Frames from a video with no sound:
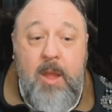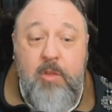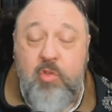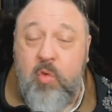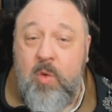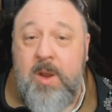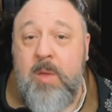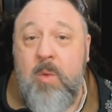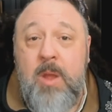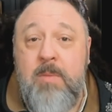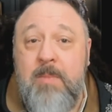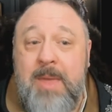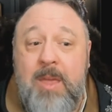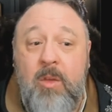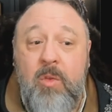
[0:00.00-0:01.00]

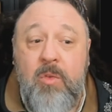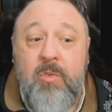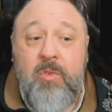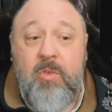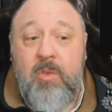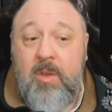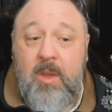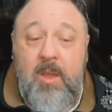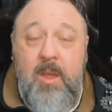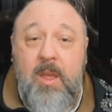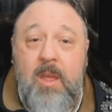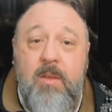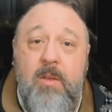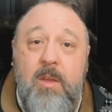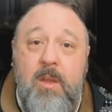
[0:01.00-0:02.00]
21 meals,
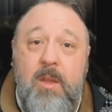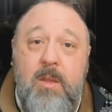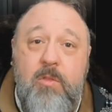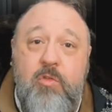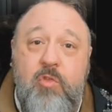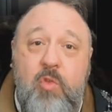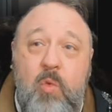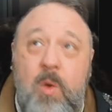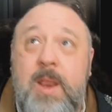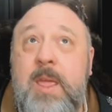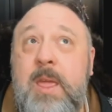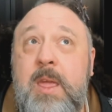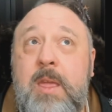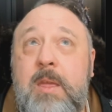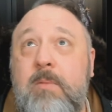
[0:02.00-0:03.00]

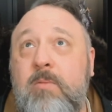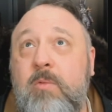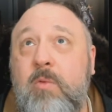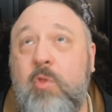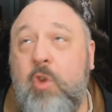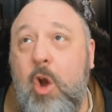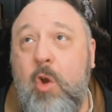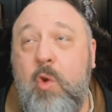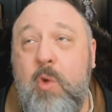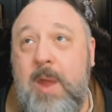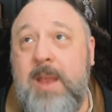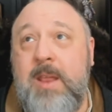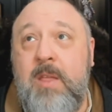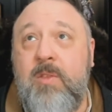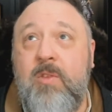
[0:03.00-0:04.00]
20
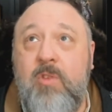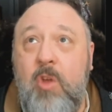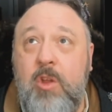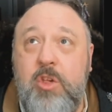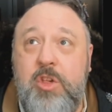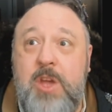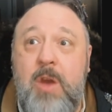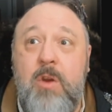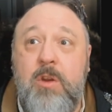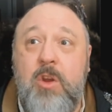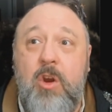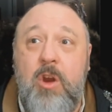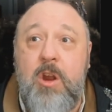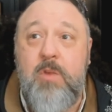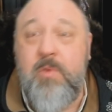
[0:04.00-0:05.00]
credits on a shower
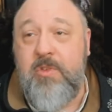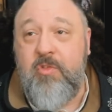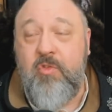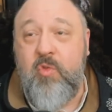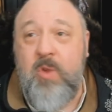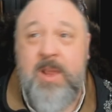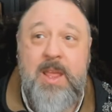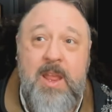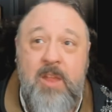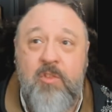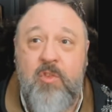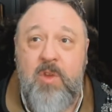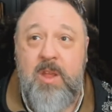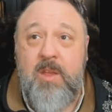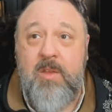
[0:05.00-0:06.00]
card, which is 20
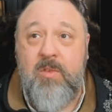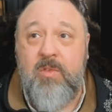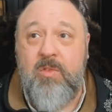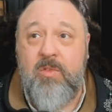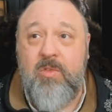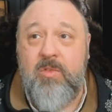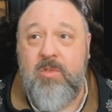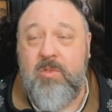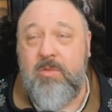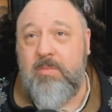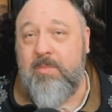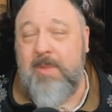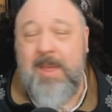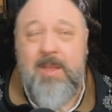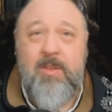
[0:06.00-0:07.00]
entries
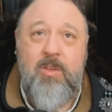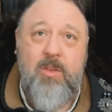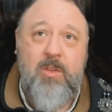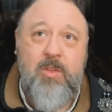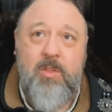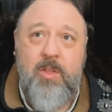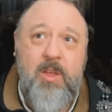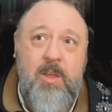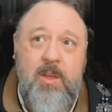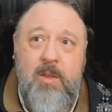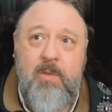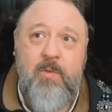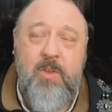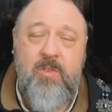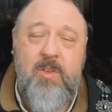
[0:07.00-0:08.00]
into
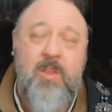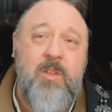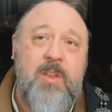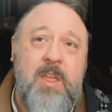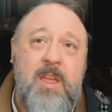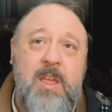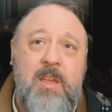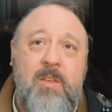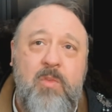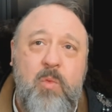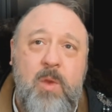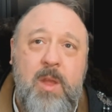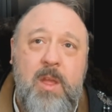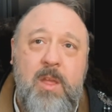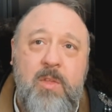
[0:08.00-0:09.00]
the facilities
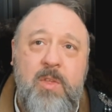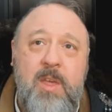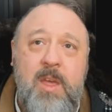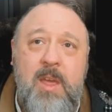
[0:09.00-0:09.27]
with